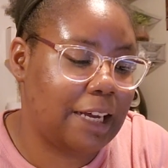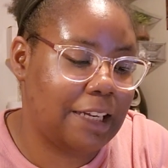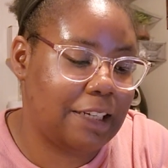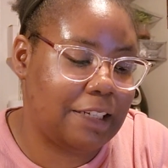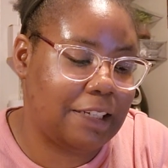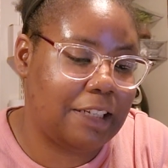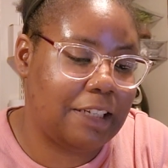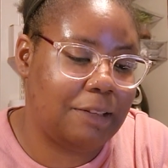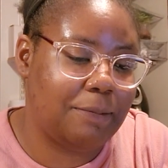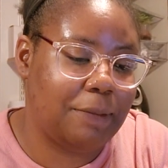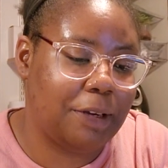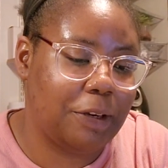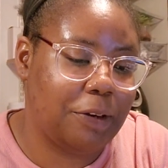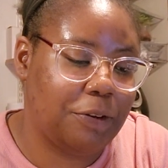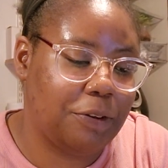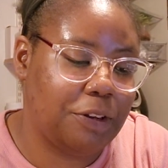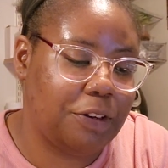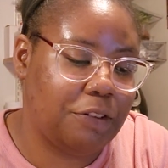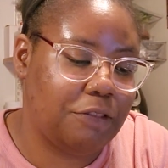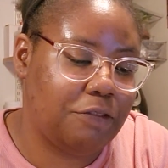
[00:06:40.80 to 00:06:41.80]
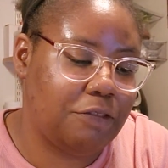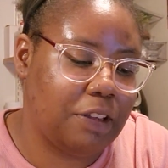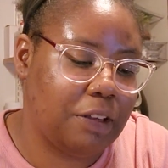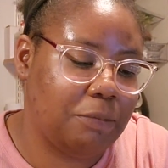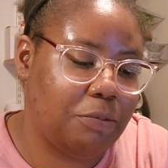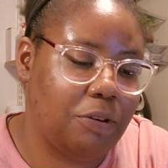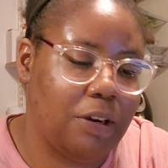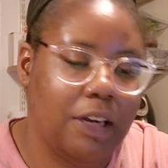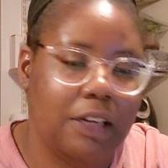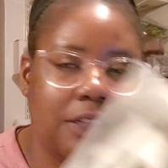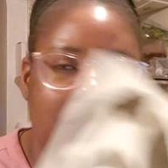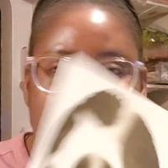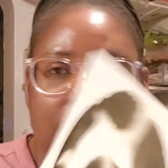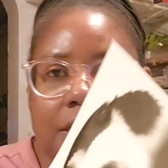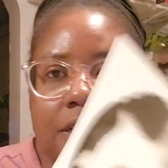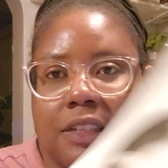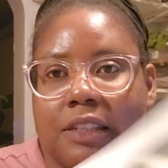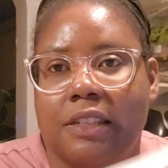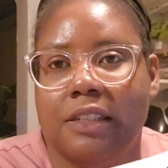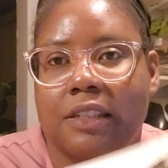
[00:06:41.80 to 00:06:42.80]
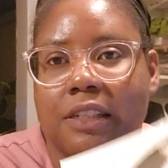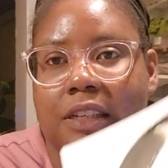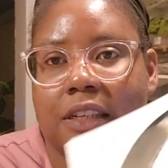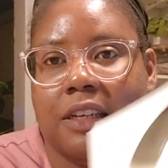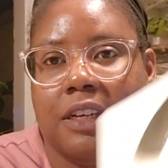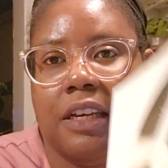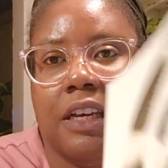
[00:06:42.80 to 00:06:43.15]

I did, my creative like process.